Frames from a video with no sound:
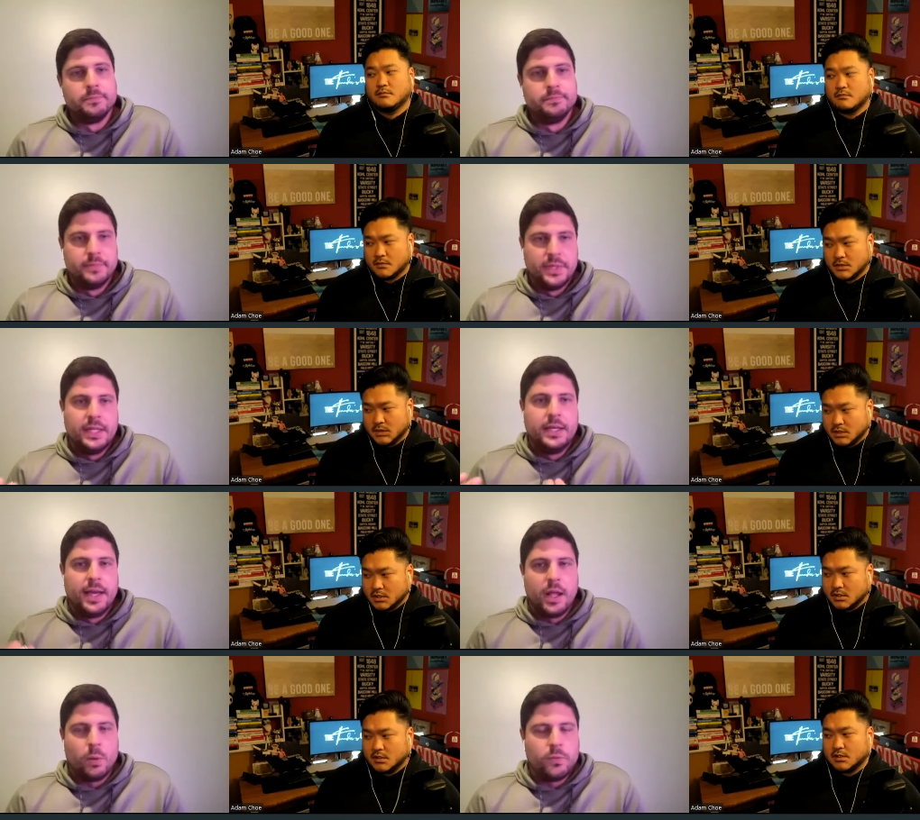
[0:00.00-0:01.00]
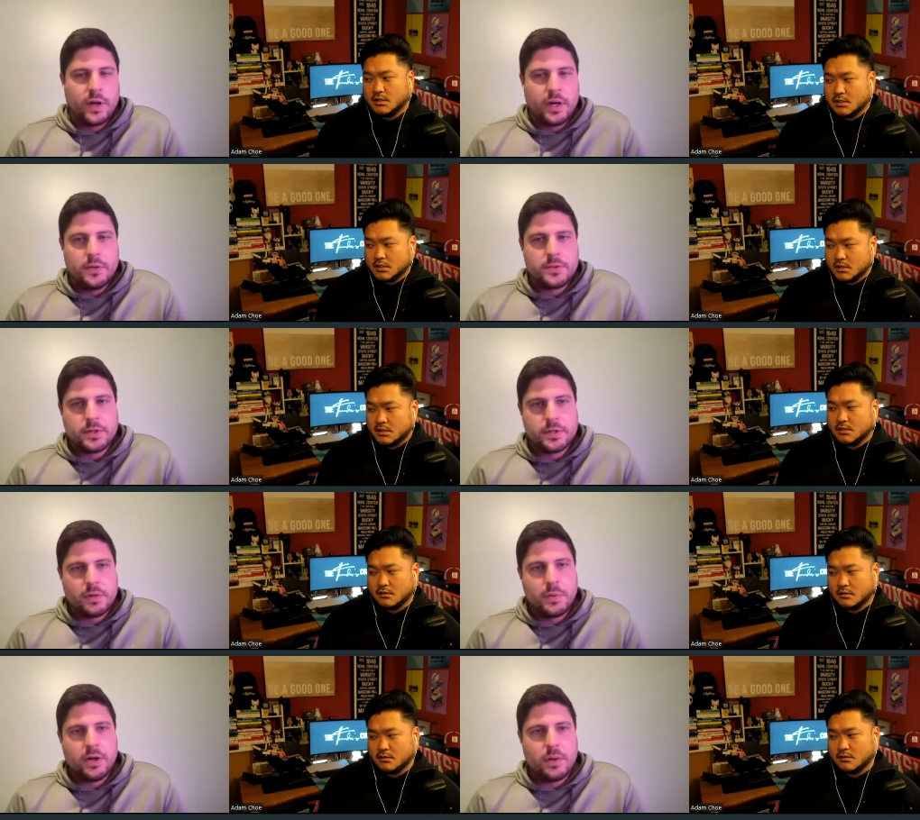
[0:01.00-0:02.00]
Speaker 1: go. And hopefully our users
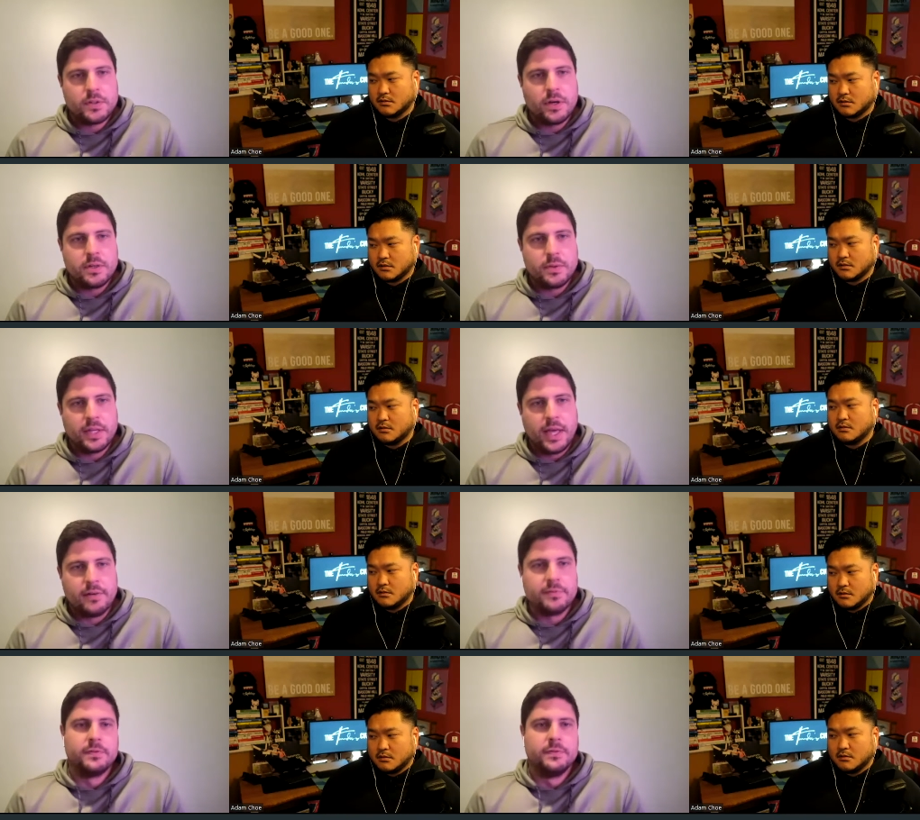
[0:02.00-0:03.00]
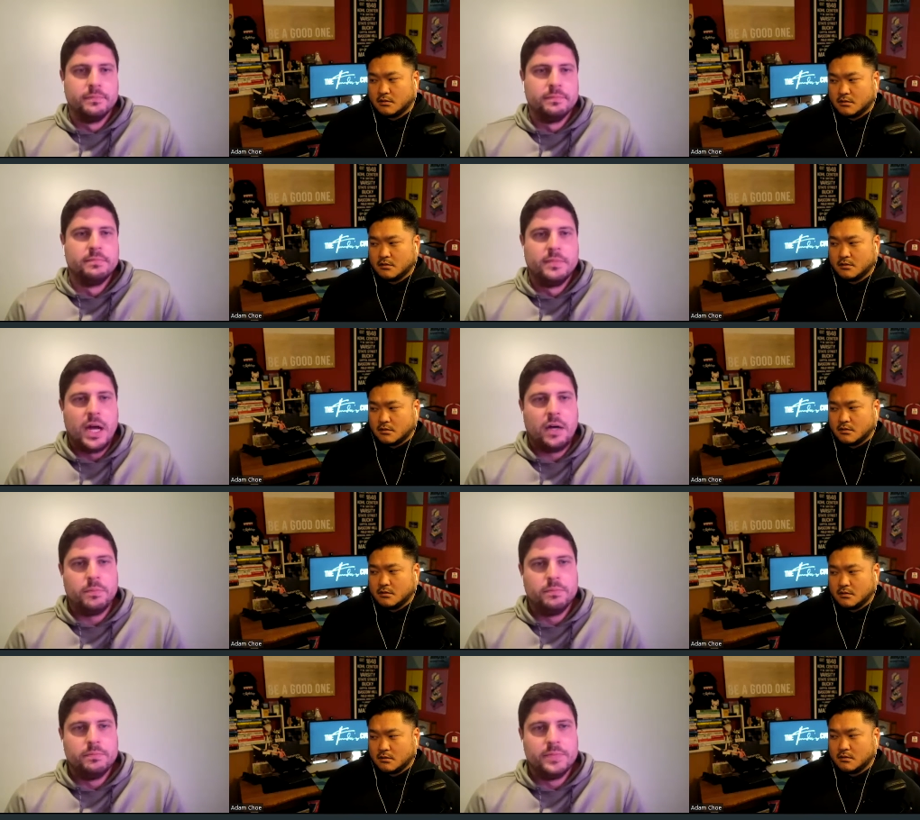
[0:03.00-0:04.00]
and community will start to really kind of
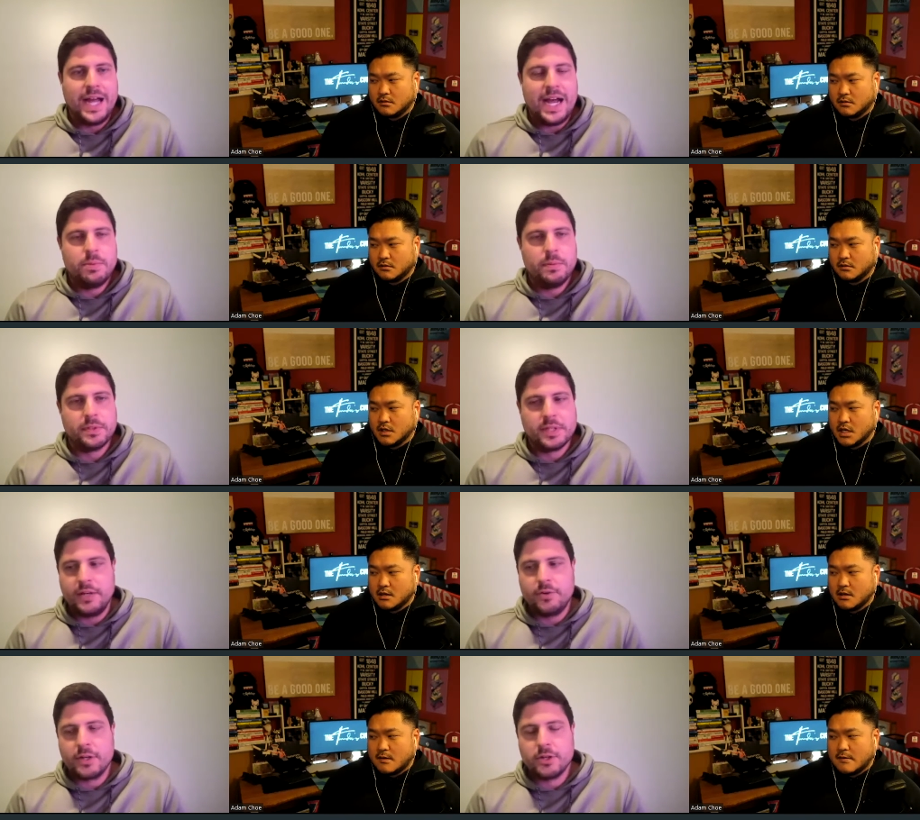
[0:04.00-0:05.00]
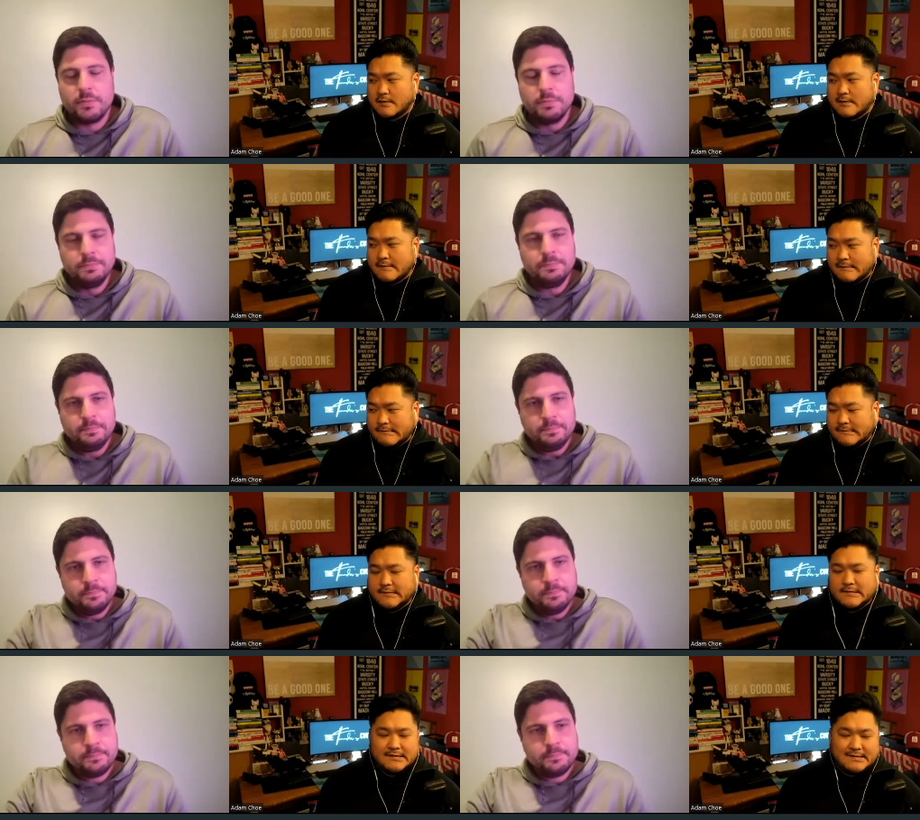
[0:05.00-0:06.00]
help guide people into that direction.
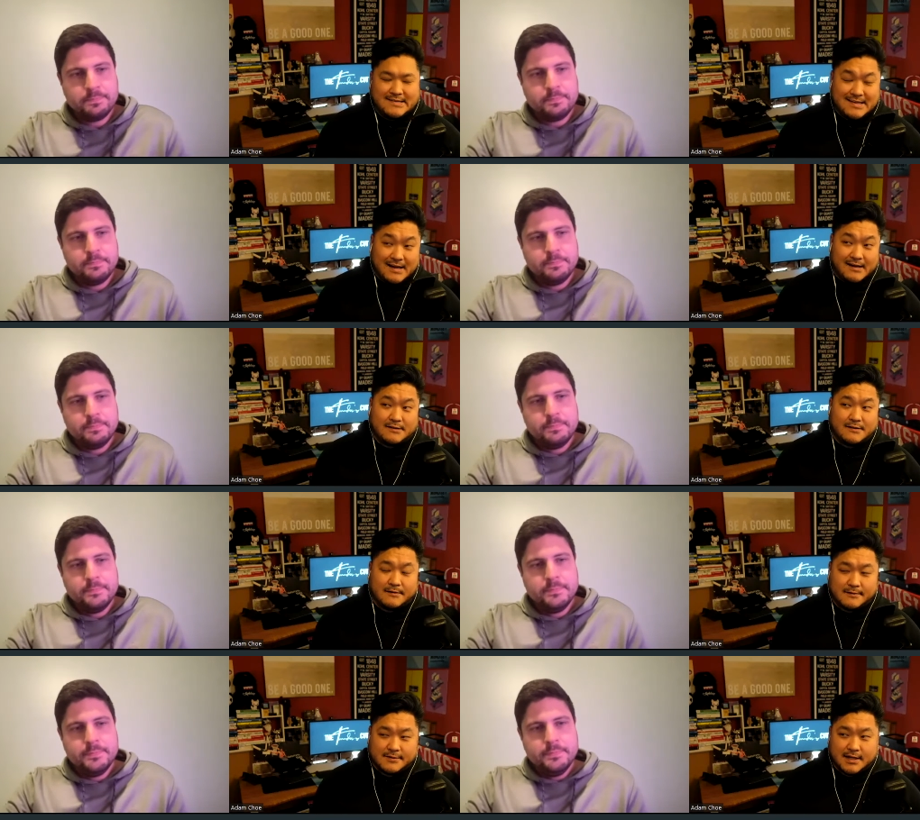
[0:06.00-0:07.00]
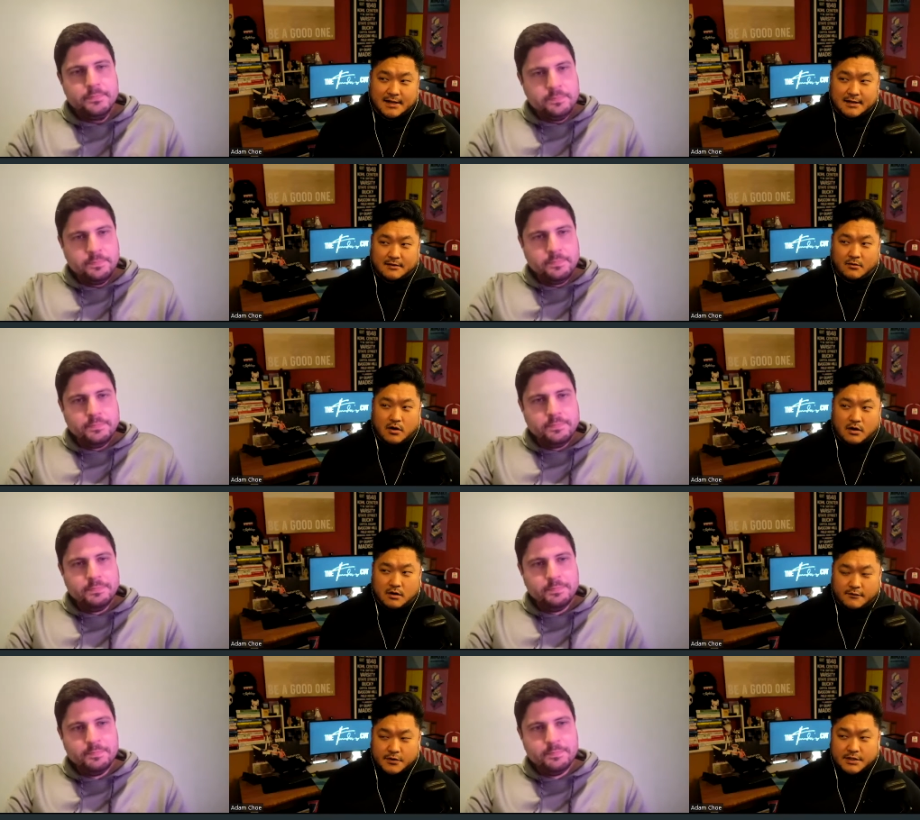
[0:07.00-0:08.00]
Speaker 2: Yeah, you know, you said the word a
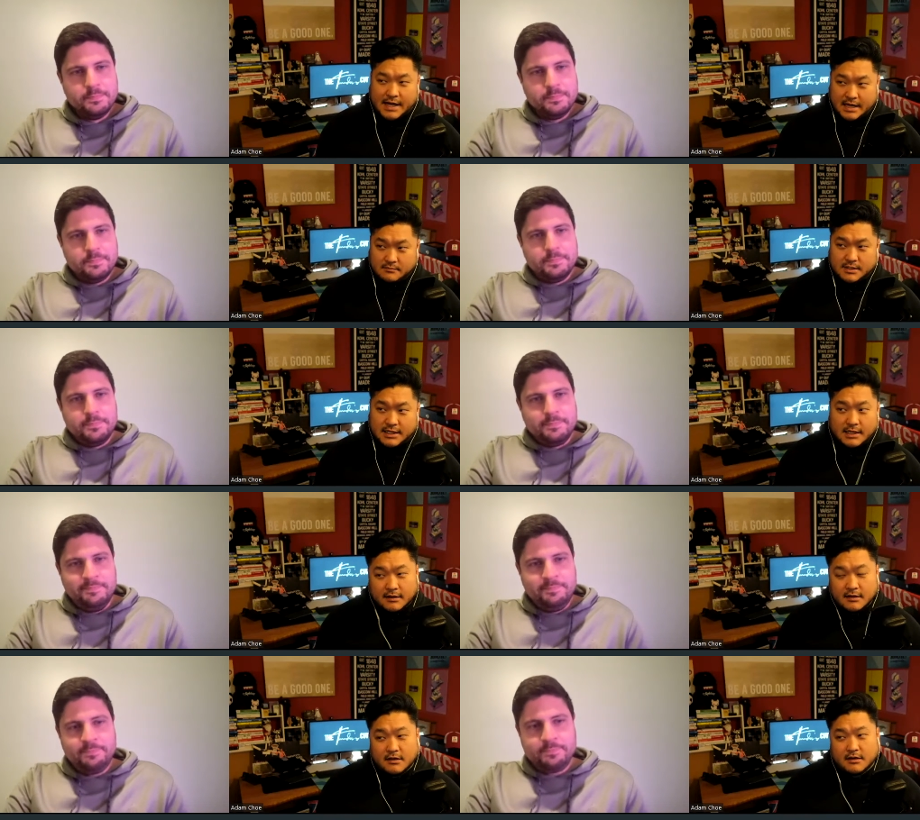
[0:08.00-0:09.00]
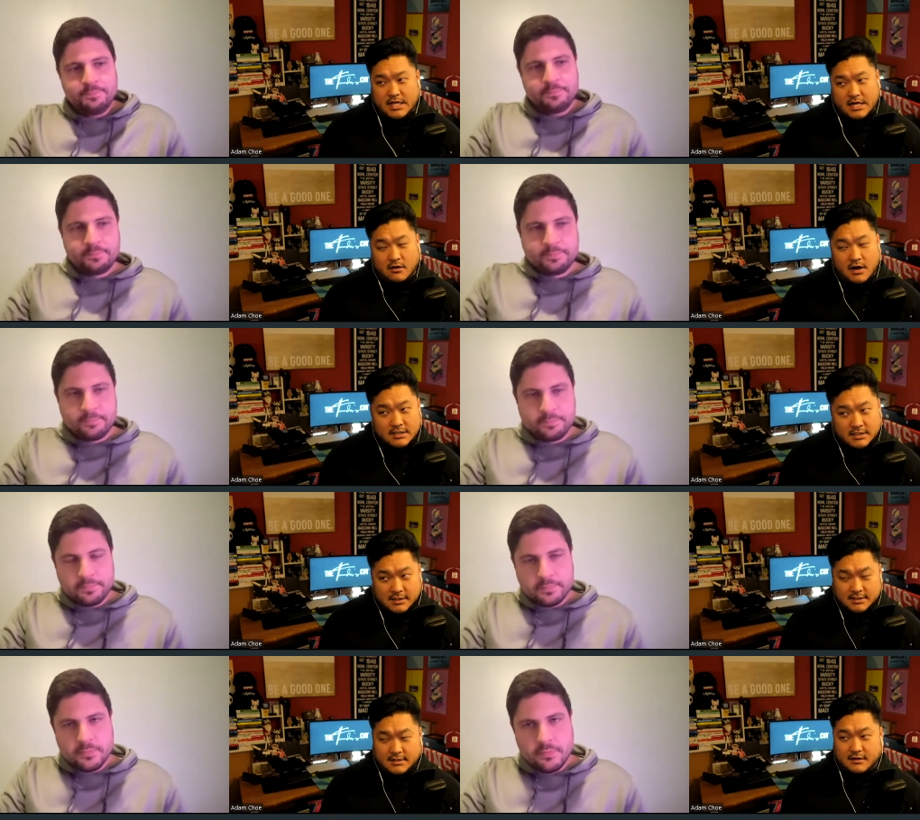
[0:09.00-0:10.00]
few times, and, you know,
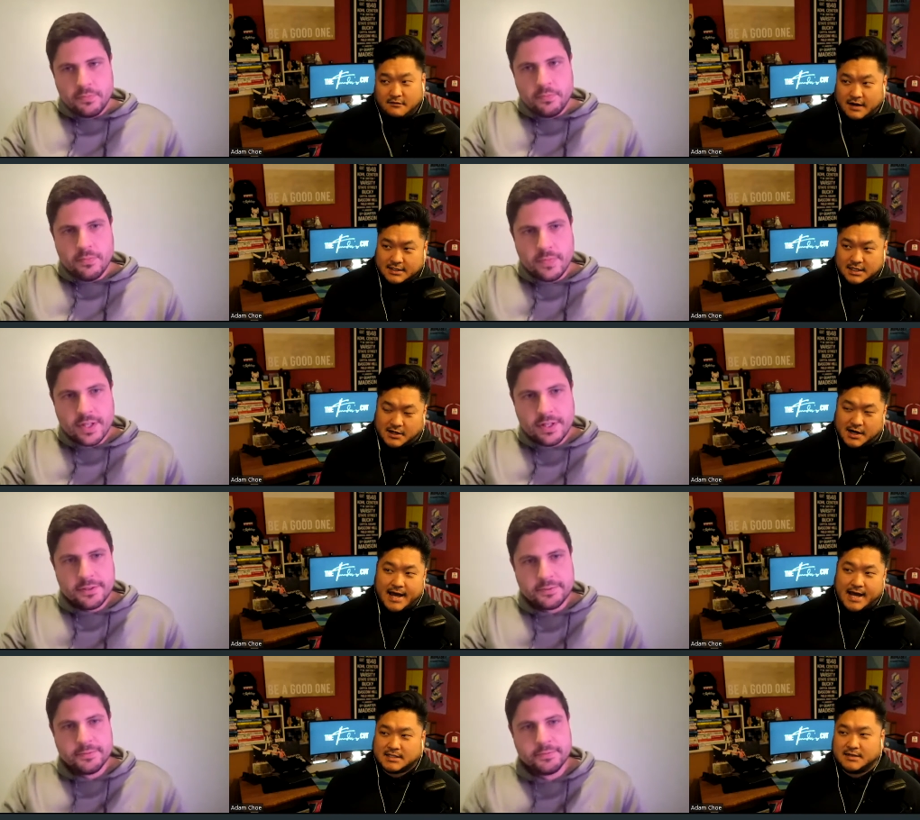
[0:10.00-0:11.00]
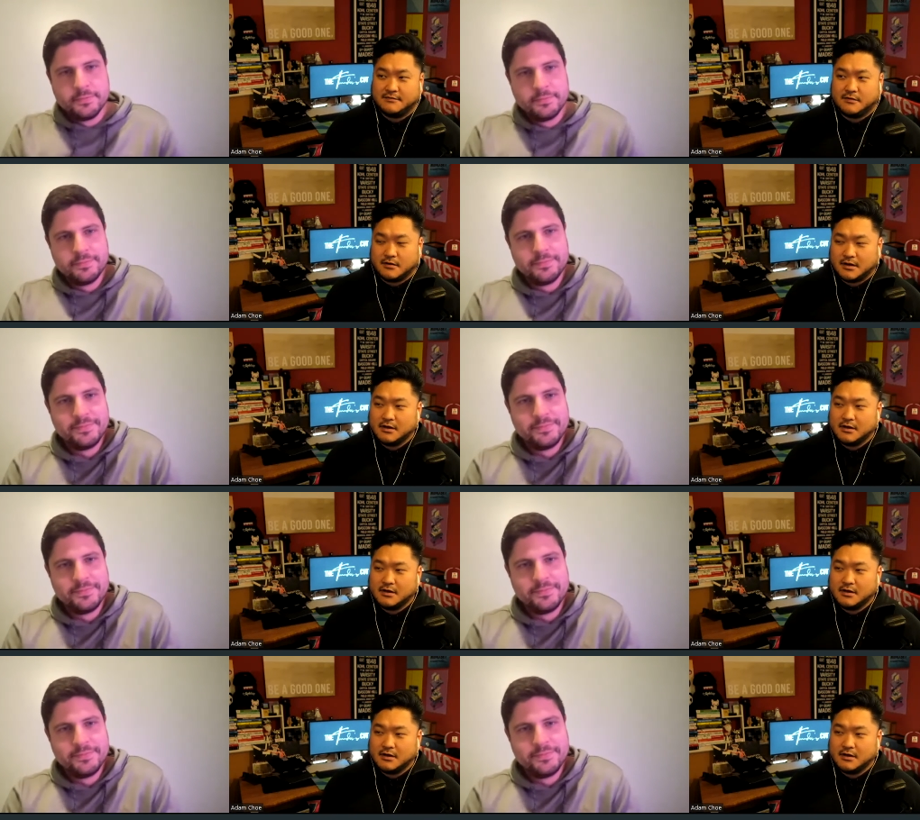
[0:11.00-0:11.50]
unsolicited advice that you're not asking for.